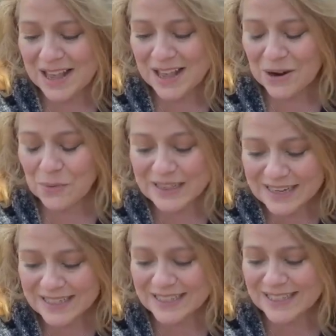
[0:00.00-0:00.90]
what they
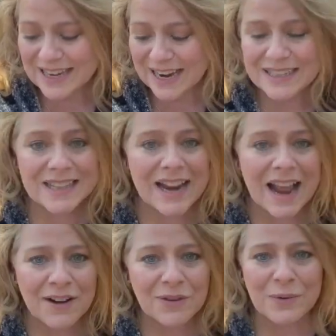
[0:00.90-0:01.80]
did say is that
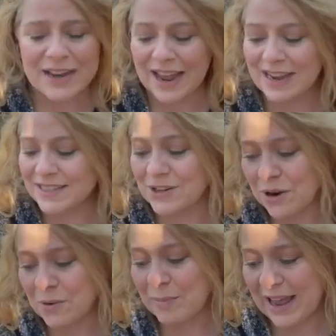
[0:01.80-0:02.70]
everyone has their
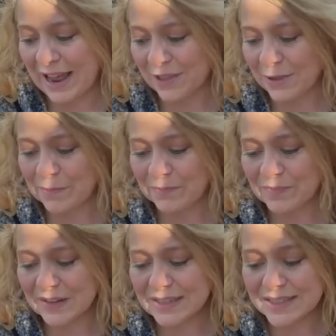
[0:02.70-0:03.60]
own path.
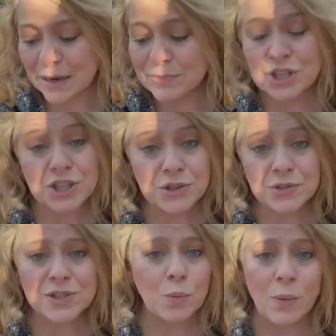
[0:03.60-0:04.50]
Some
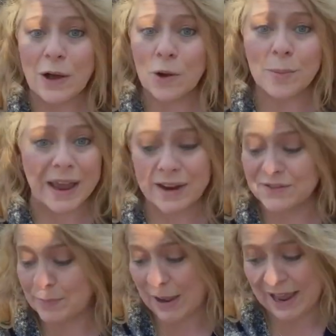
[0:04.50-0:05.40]
choose
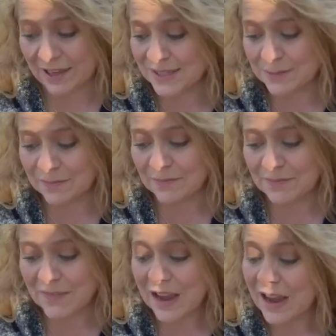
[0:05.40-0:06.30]
well-paved paths.
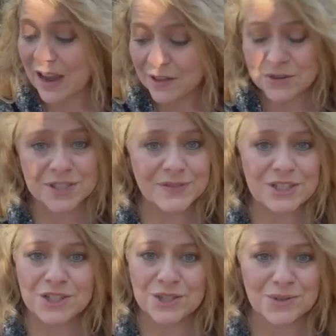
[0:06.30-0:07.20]
Others of
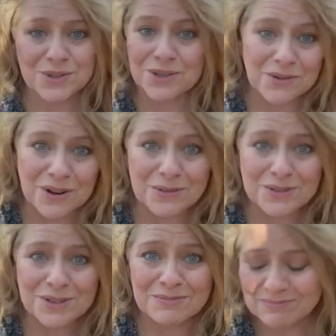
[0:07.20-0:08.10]
us choose dirt
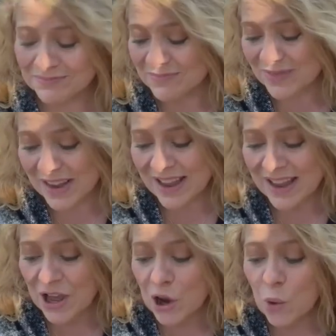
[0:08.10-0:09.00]
roads.
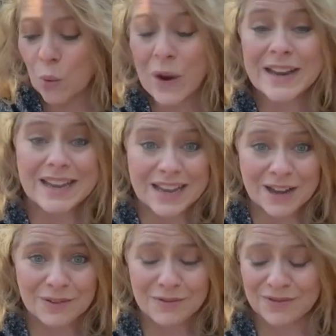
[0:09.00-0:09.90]
What
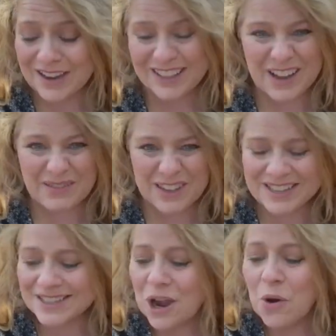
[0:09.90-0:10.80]
if, I love
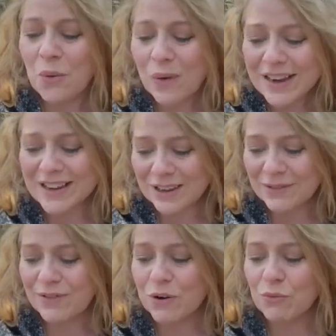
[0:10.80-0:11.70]
this, what
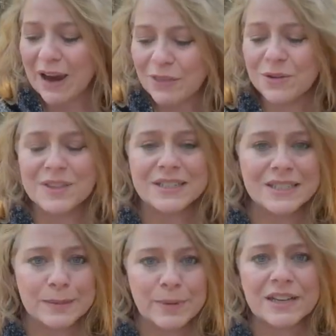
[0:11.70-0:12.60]
if rather than
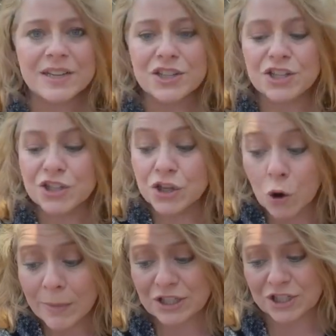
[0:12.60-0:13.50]
spend
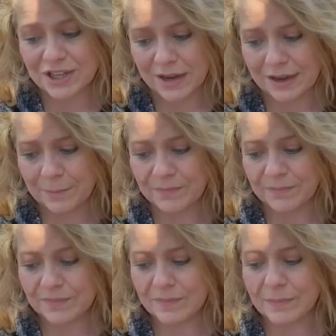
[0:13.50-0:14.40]
so much time
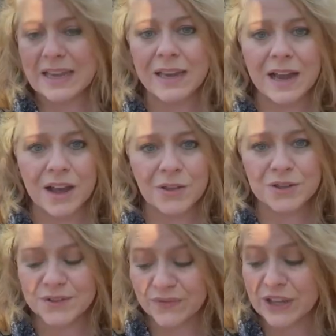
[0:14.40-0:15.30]
making
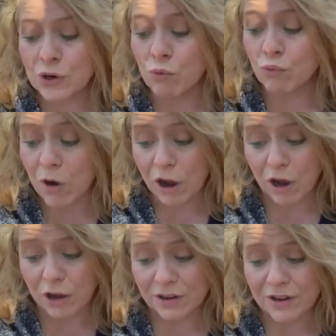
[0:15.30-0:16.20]
others feel
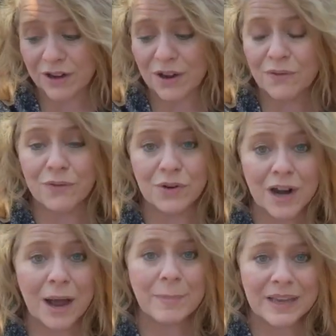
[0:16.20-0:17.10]
wrong for
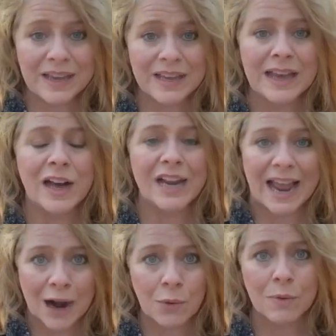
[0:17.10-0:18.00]
not being on
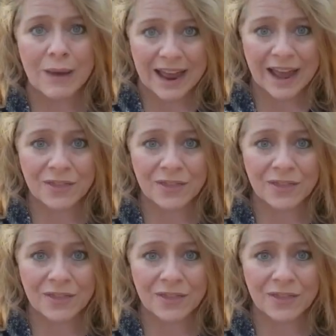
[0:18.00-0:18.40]
our path